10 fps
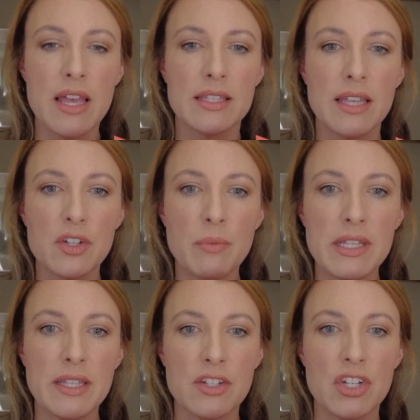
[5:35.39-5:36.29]

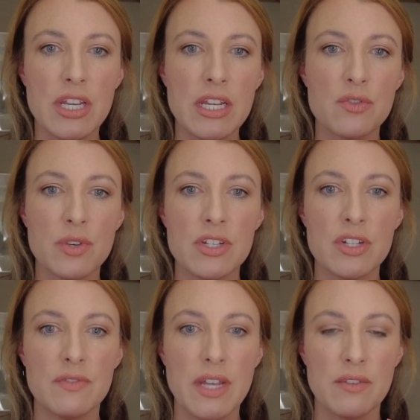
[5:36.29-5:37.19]
section each
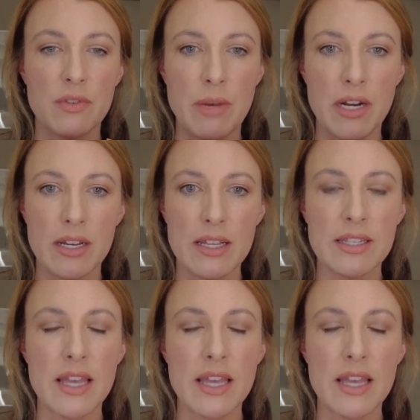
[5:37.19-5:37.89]
region of Native Americans,